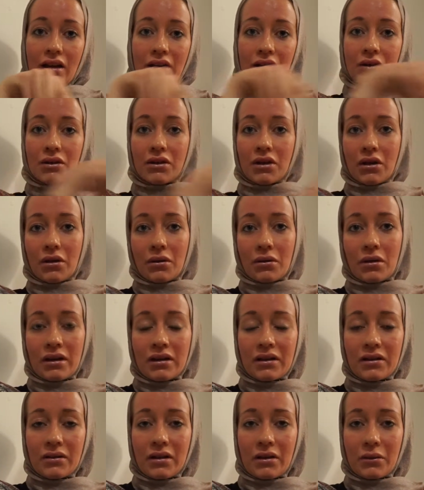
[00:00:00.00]
you know
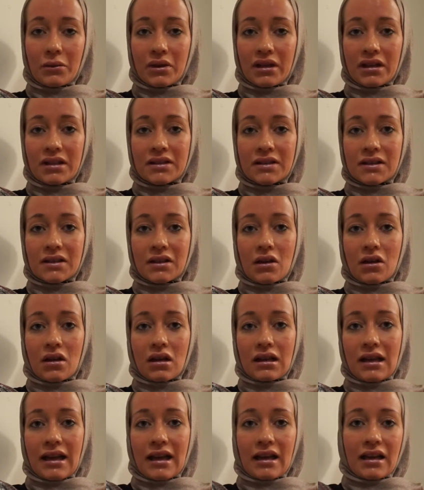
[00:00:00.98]
what is it called,
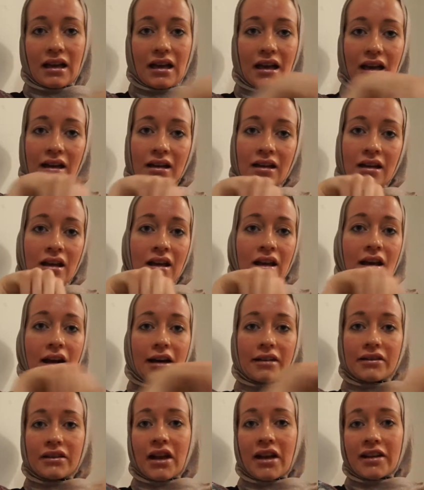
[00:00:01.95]
like a
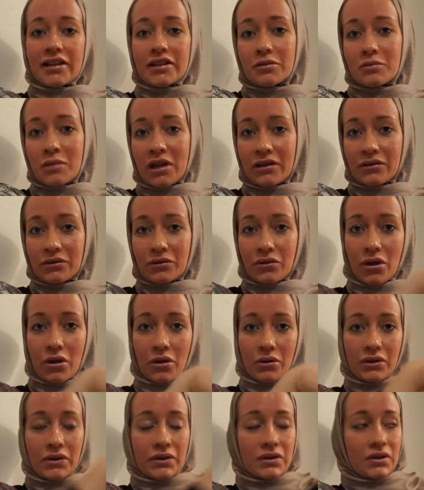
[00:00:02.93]
attachment
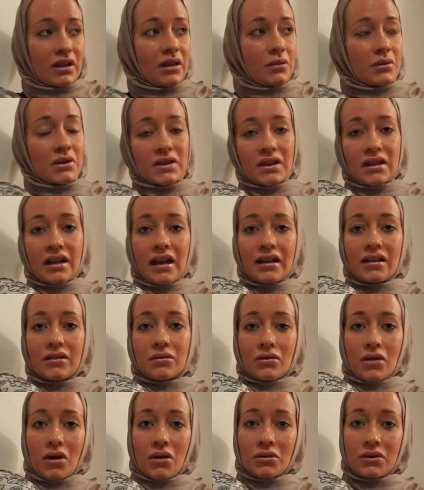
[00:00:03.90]
road. So there was another
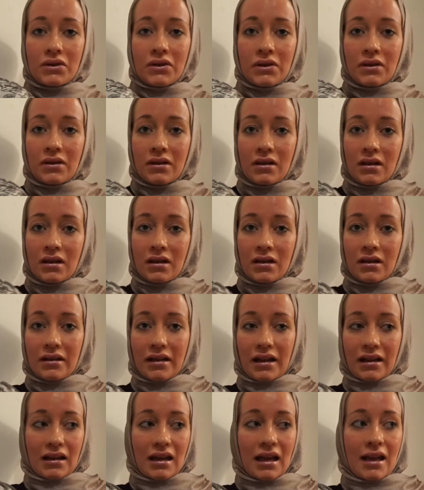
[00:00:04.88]
road
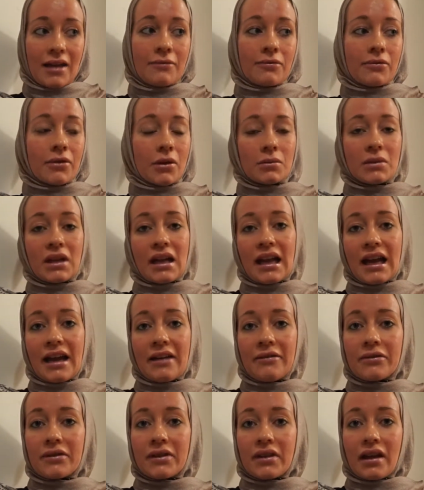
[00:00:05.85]
that came from the
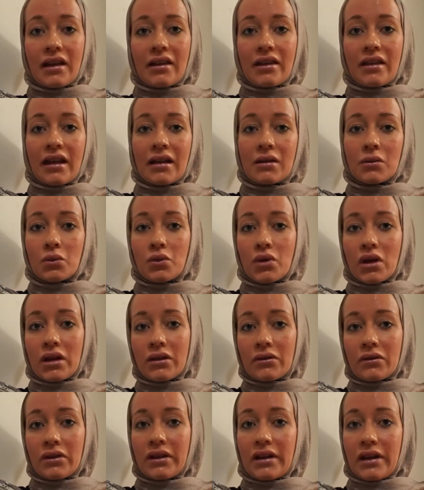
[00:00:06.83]
left, and then one
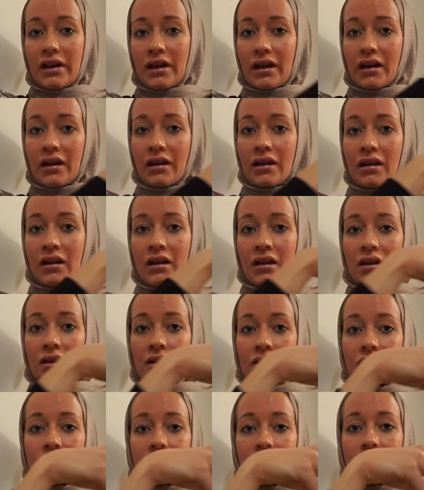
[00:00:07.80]
of the
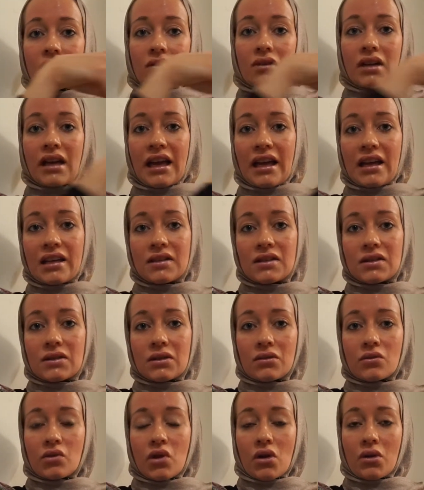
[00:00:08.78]
sort of lanes
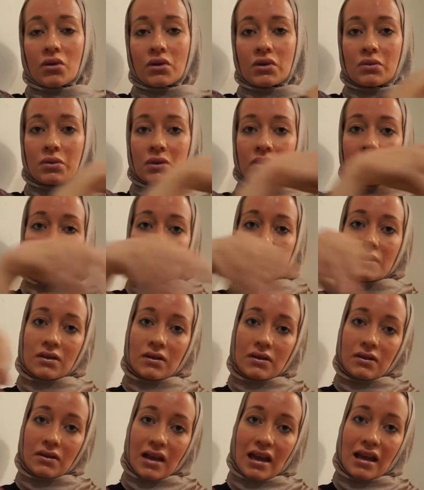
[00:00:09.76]
or roads was
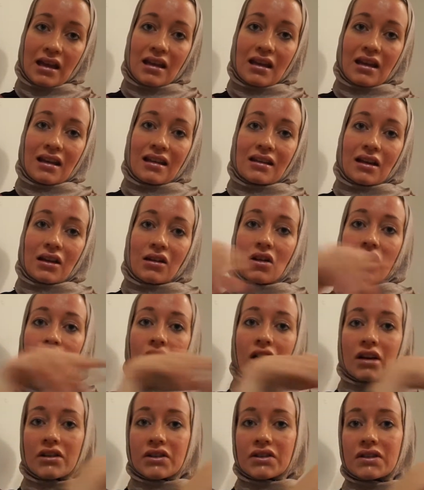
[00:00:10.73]
taking the
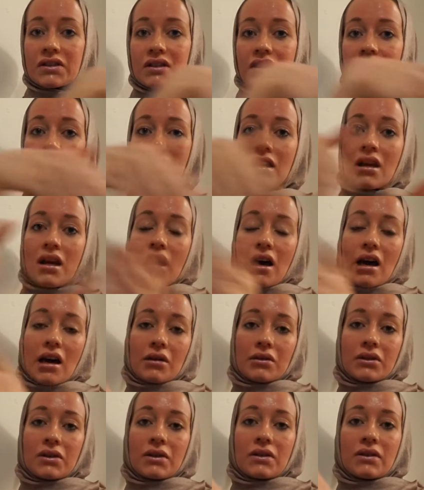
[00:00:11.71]
cars
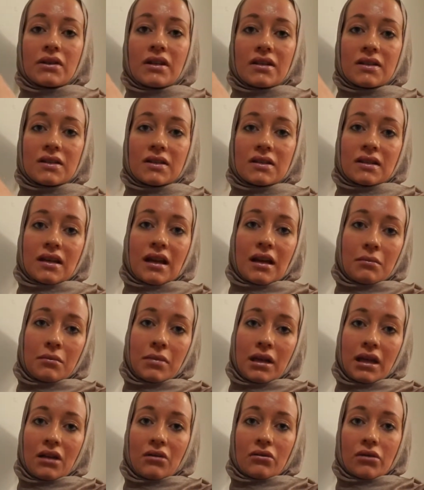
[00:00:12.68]
out on this
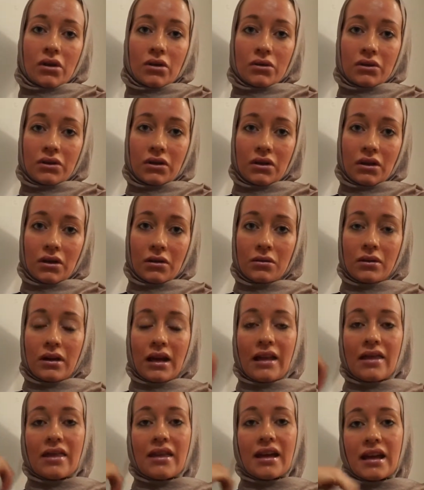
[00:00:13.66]
big road.
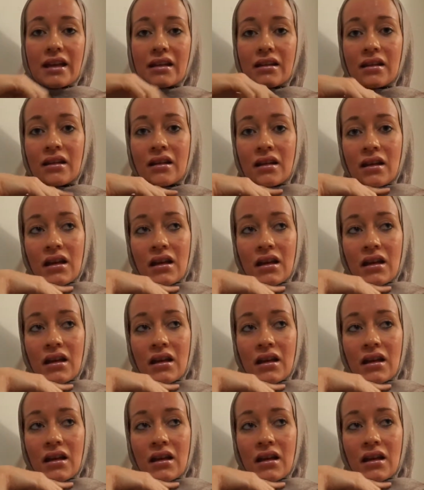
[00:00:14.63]
And then